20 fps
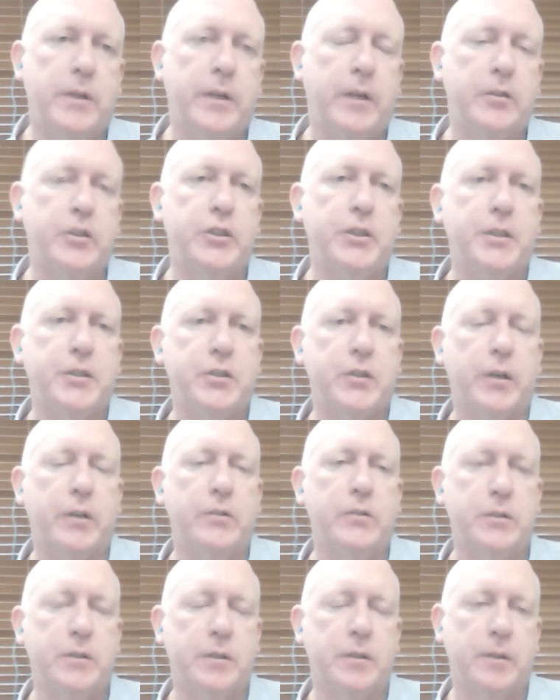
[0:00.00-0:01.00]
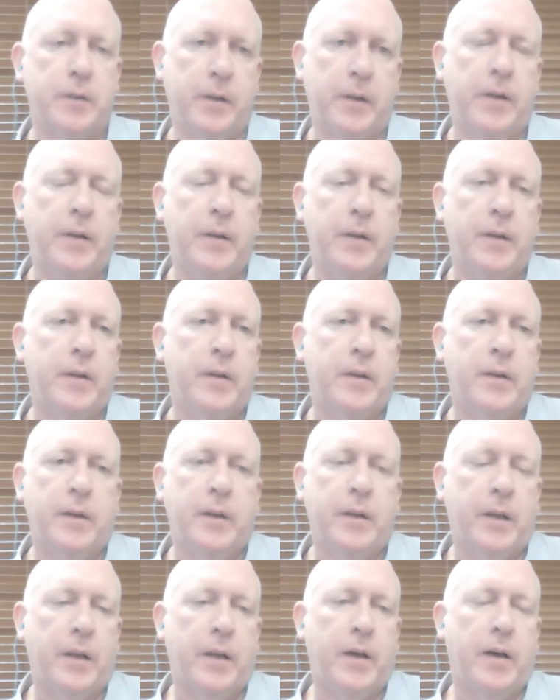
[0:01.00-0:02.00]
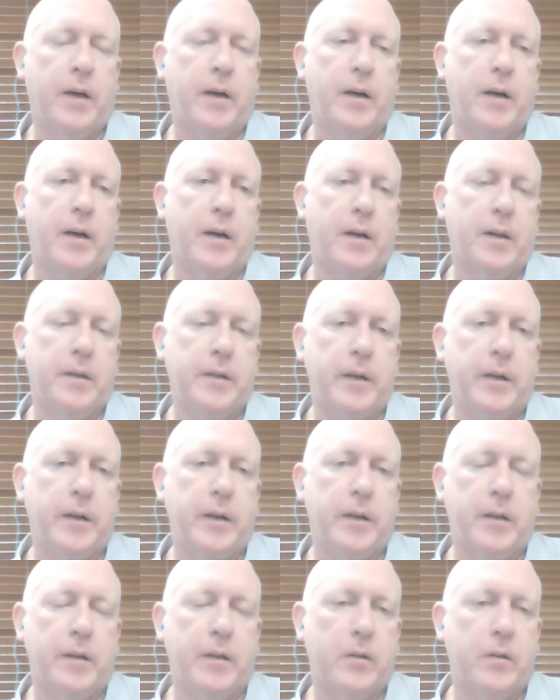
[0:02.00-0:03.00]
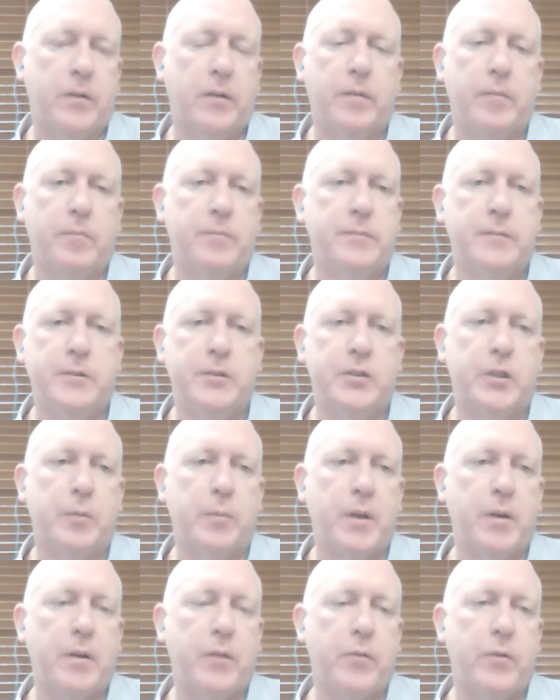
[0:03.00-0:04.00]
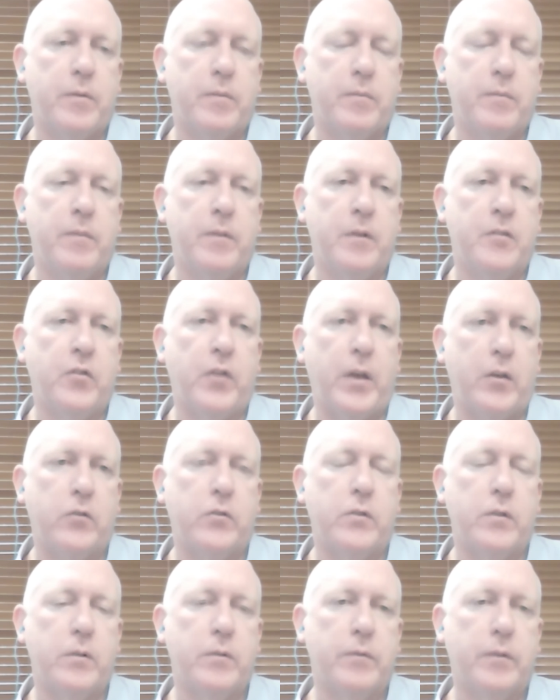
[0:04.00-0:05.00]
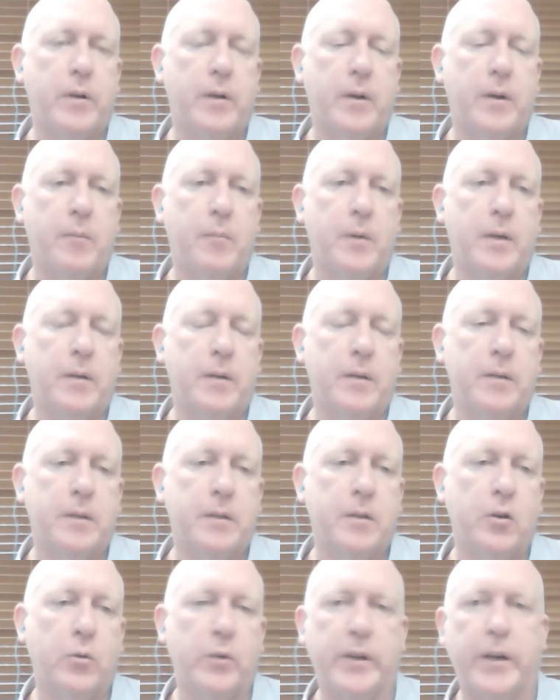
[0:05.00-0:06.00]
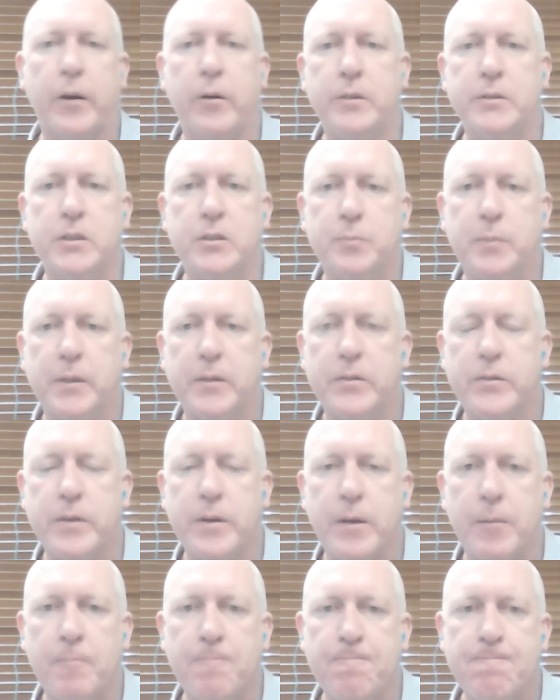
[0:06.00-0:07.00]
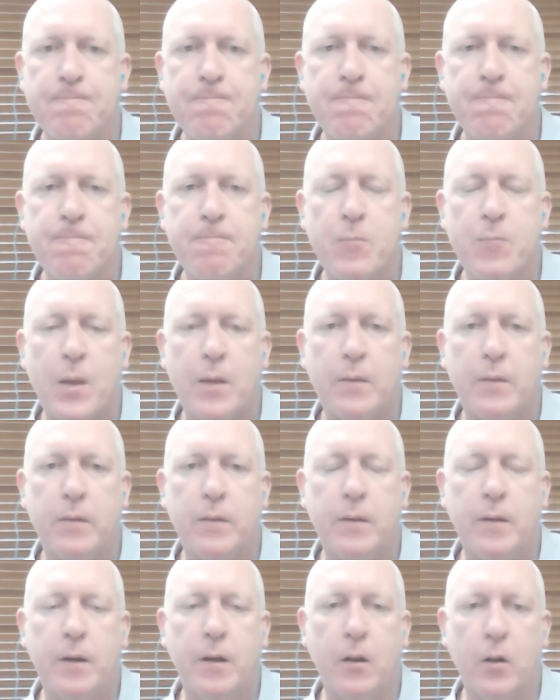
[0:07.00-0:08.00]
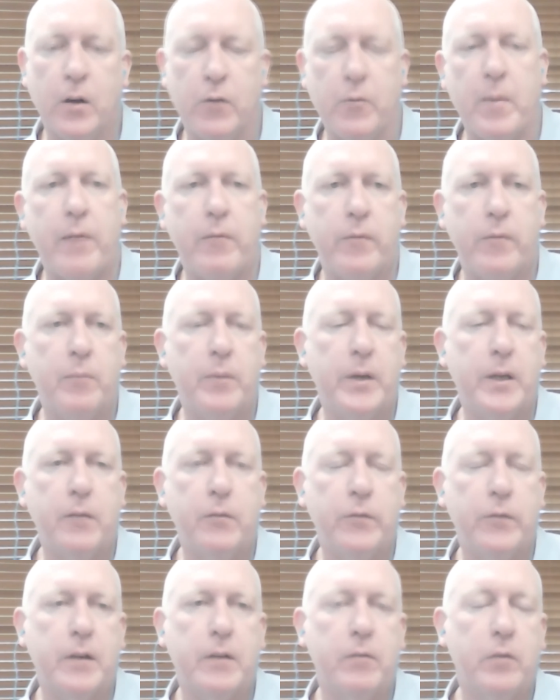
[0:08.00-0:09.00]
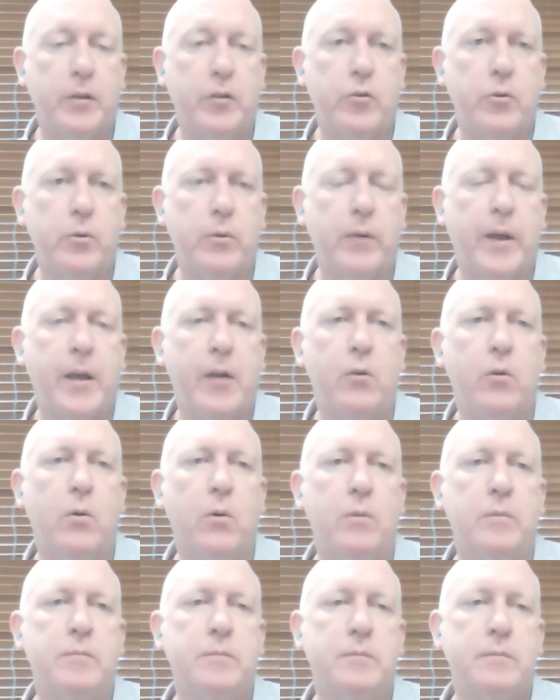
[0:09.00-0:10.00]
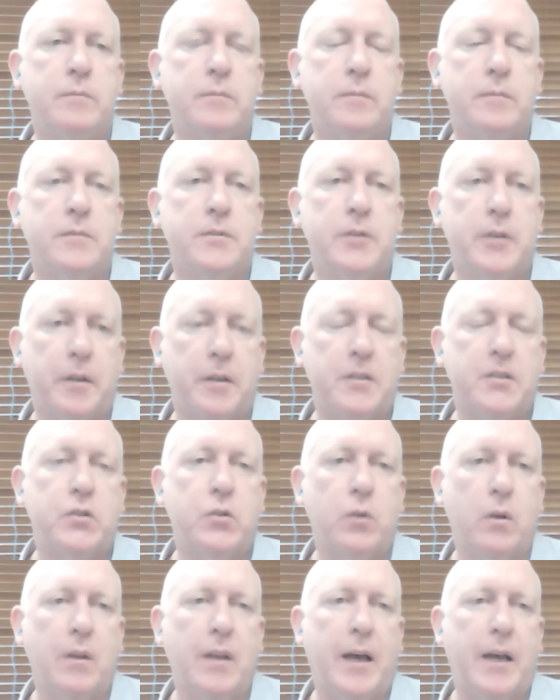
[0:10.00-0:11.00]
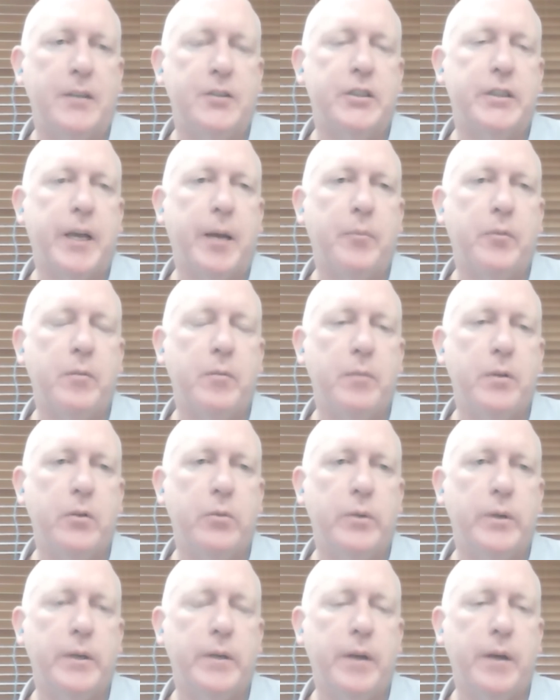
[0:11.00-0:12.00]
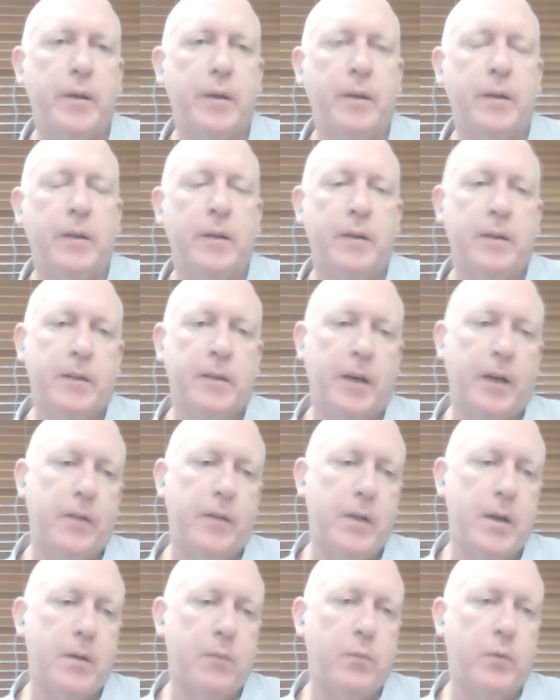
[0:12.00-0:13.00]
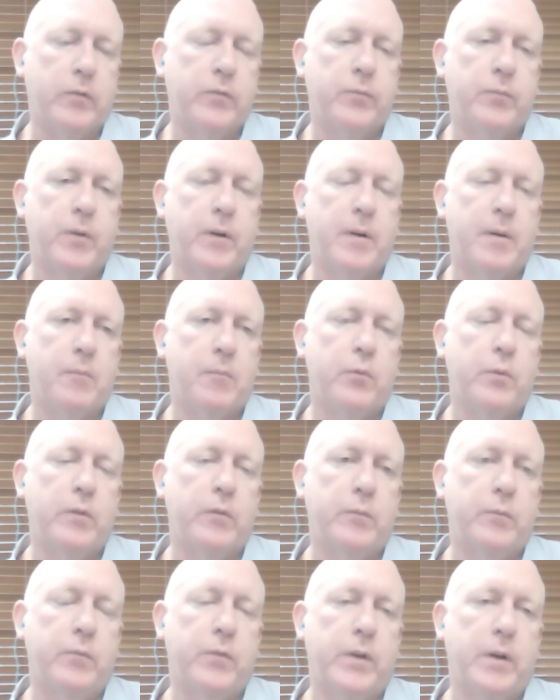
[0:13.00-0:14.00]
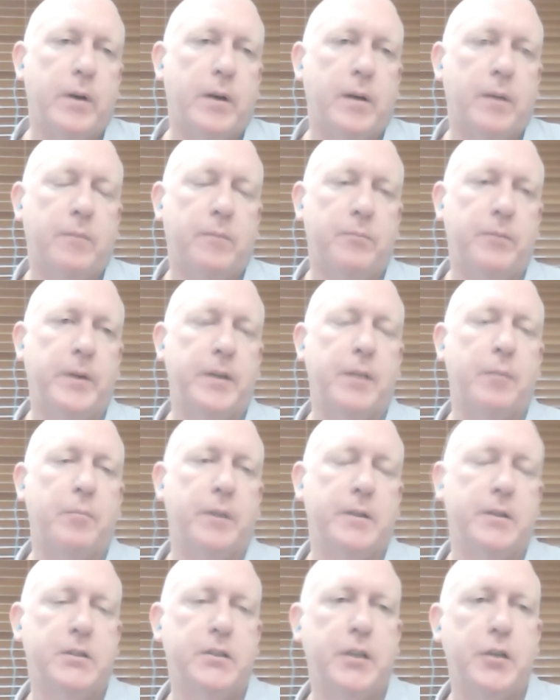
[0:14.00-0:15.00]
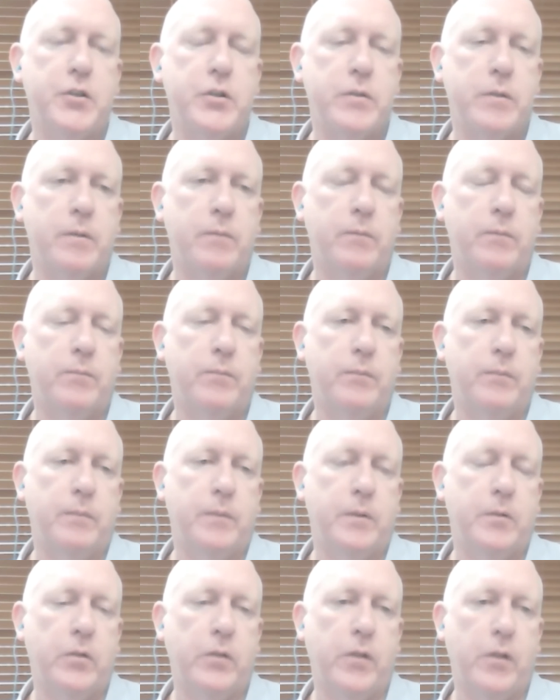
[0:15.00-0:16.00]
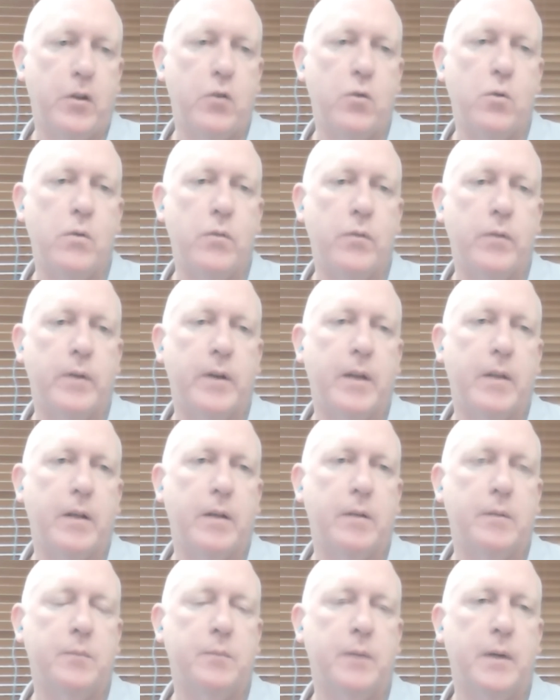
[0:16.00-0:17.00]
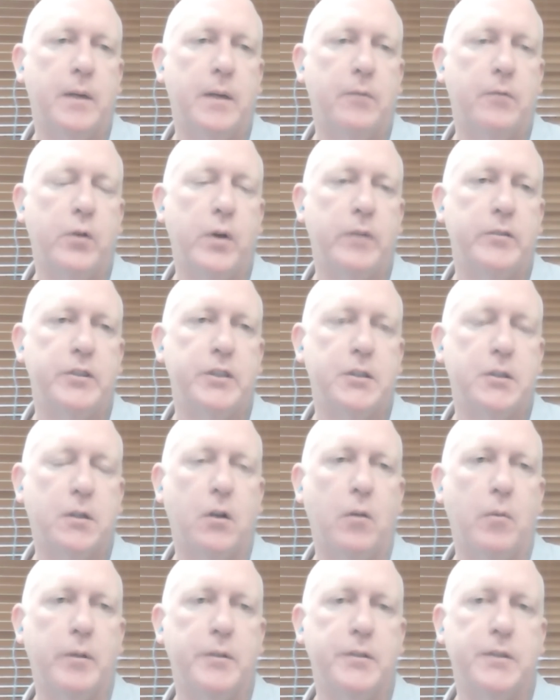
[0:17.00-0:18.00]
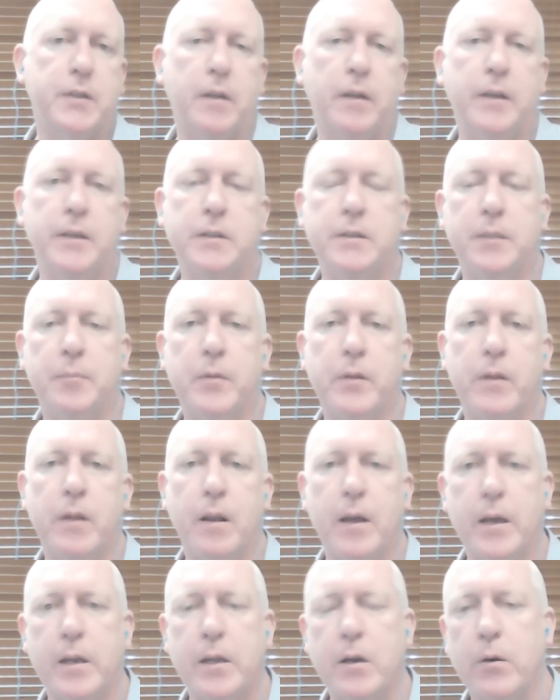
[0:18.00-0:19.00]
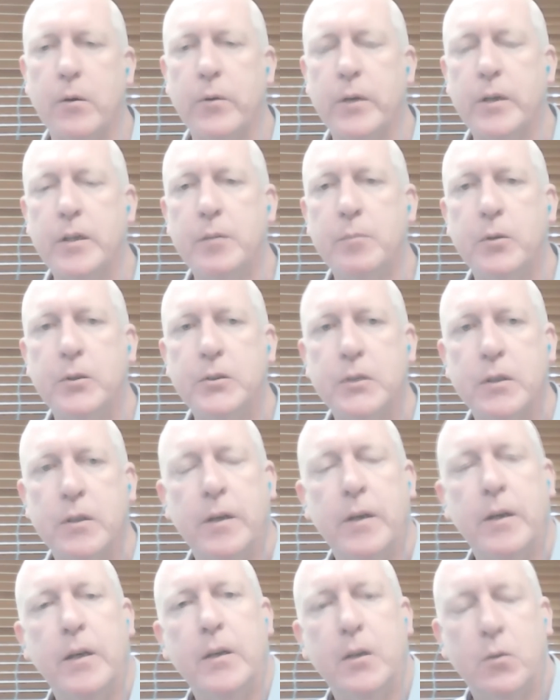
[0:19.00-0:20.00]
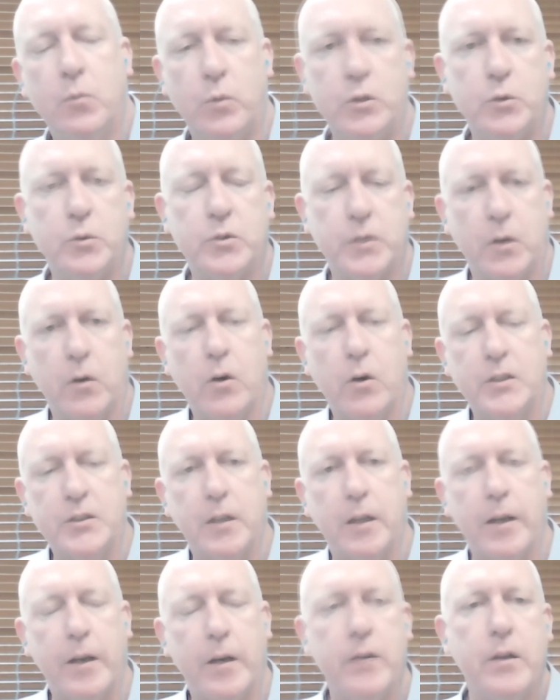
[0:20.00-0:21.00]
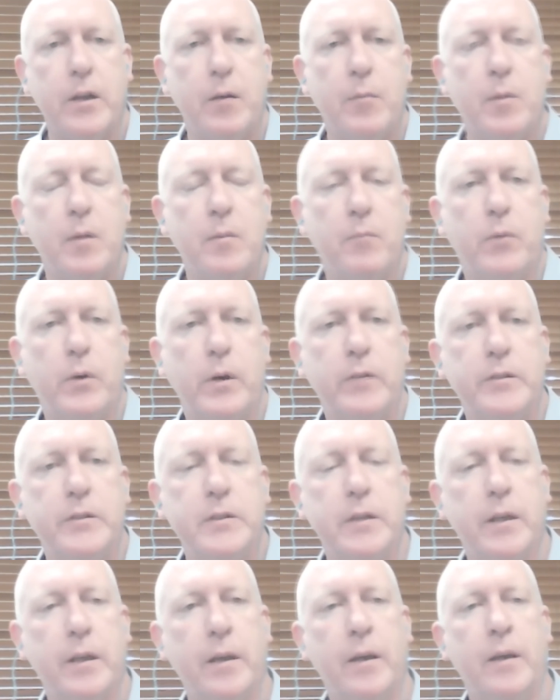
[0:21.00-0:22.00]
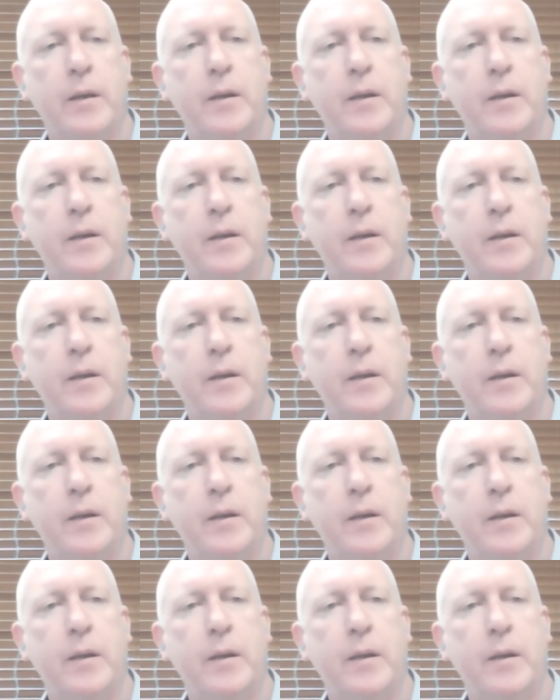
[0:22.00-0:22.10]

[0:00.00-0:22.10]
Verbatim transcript: know, shear zones and uh, you know, there's, there's, so many different, there's thousands of uh, gold occurrences, but um, a lot of them haven't been effectively drilled at all. So there's still large gaps in between there. And then we've, um, we've uh, picked up an extension to the north, another uh, five or six kilometres that leads up to the Lady Irene deposit, which was an isolated tenement previously.